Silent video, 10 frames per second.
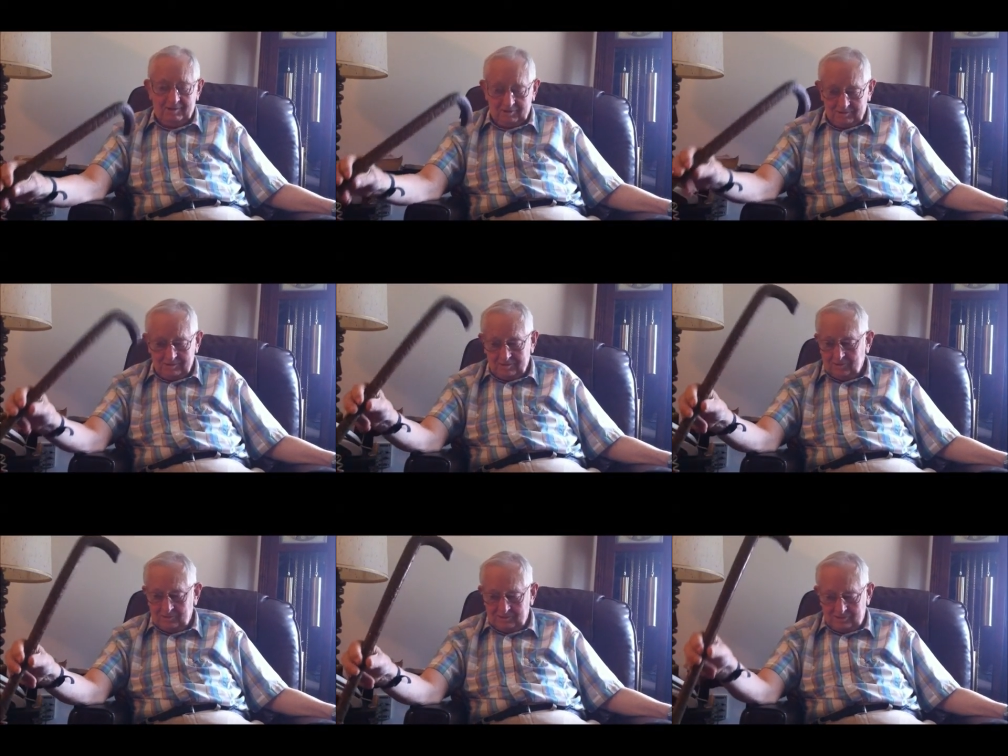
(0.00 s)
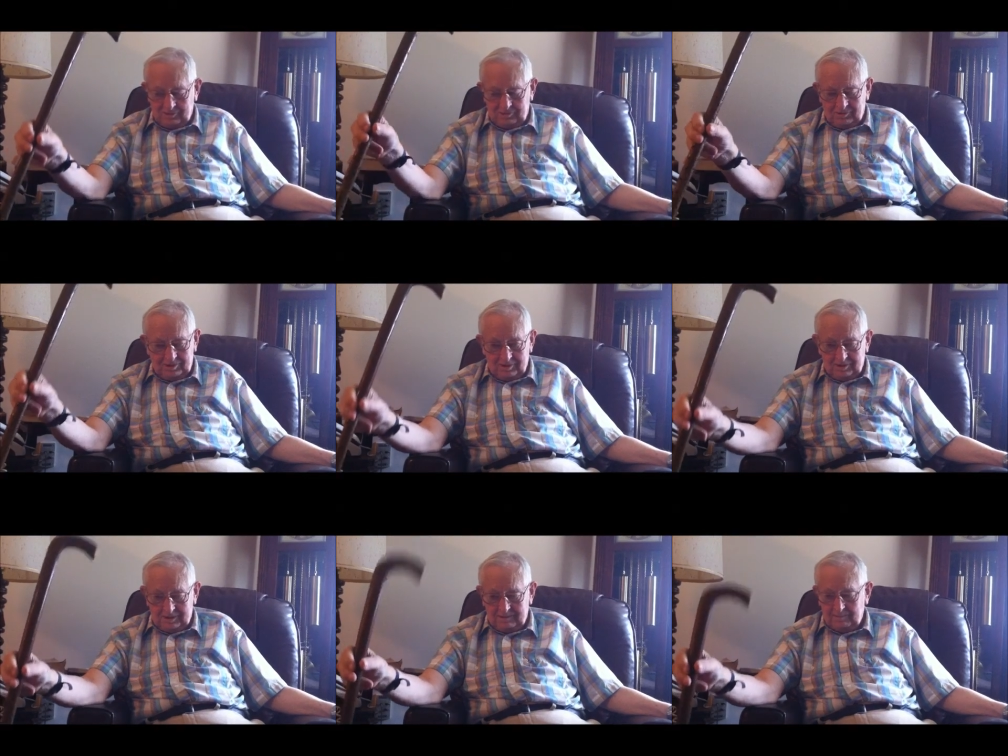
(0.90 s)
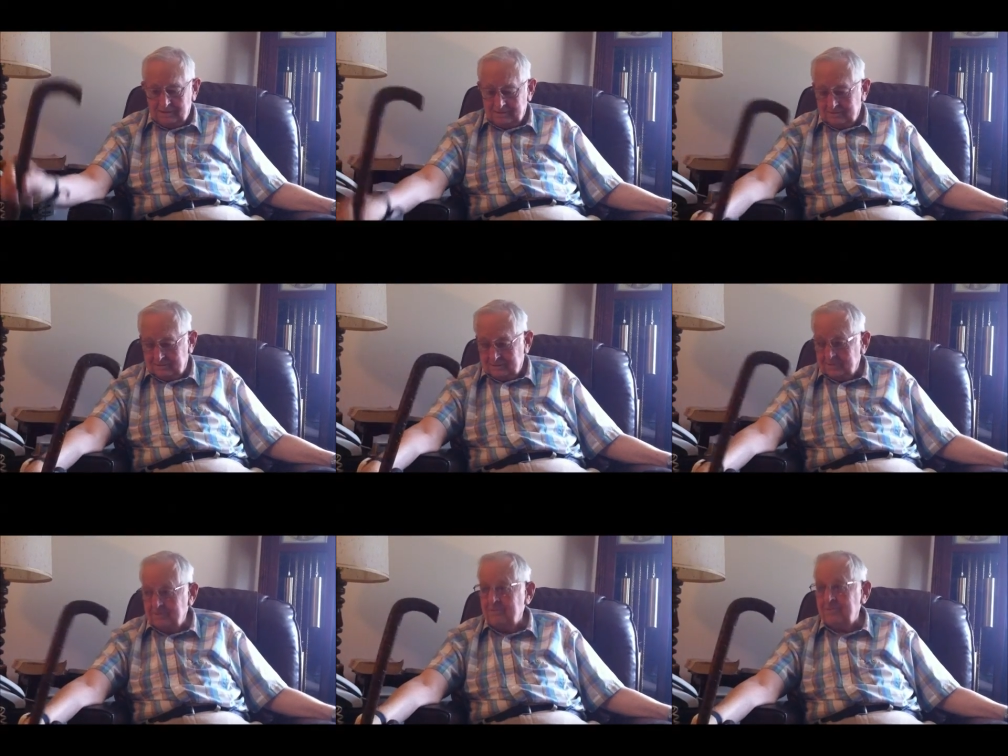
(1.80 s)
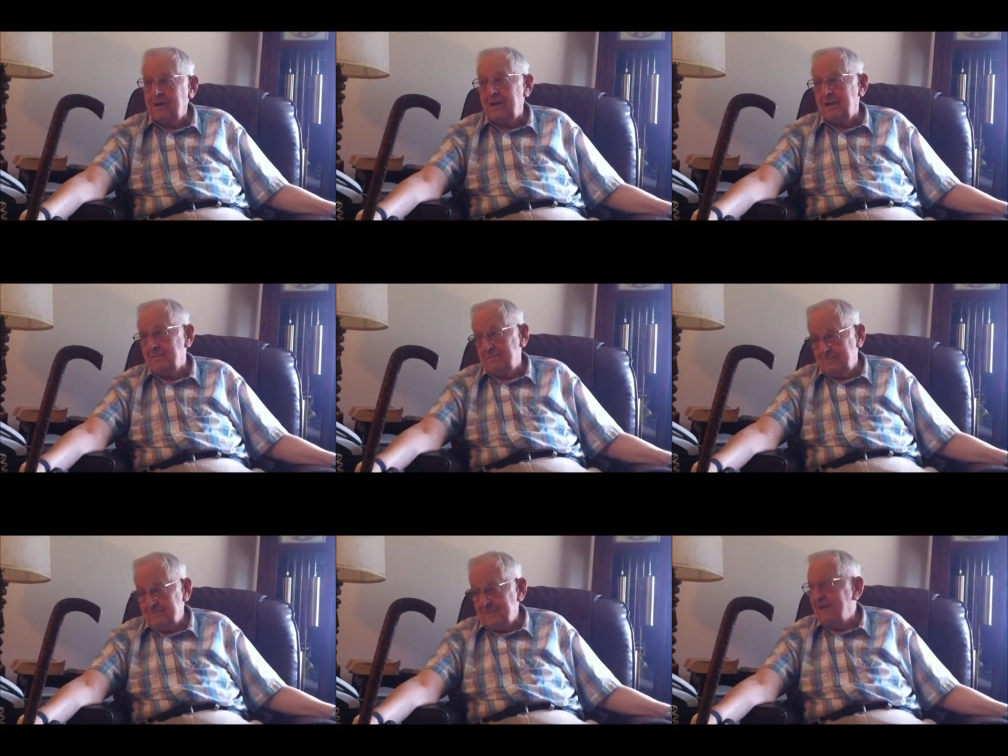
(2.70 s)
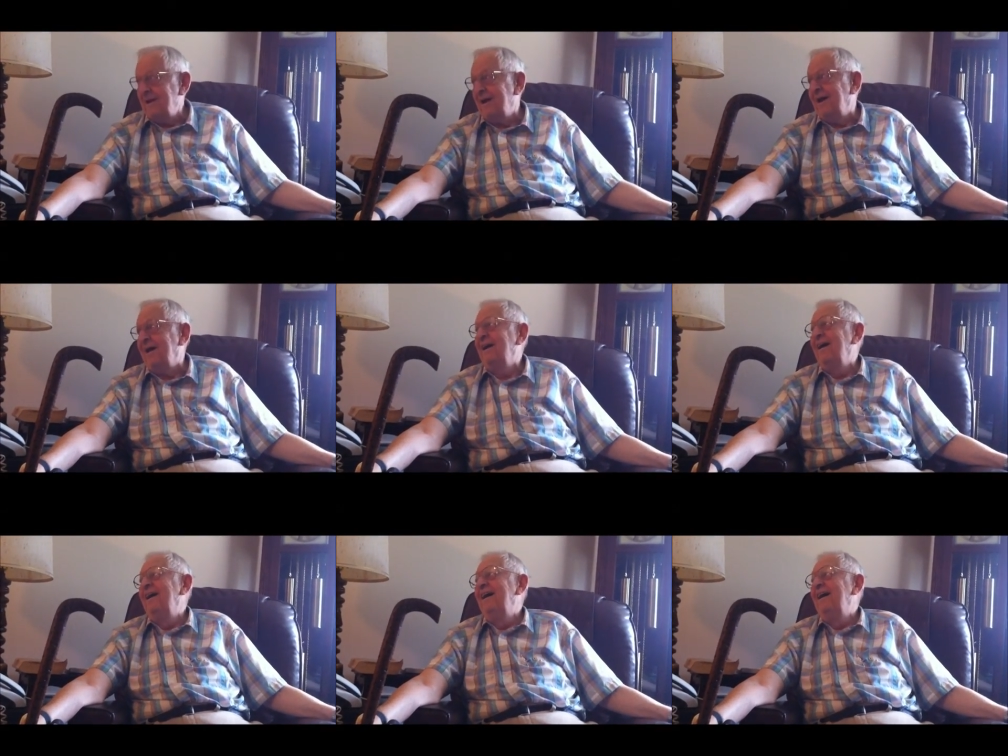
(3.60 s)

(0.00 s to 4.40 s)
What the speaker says: You're going to go to church in the same clothes that you came back.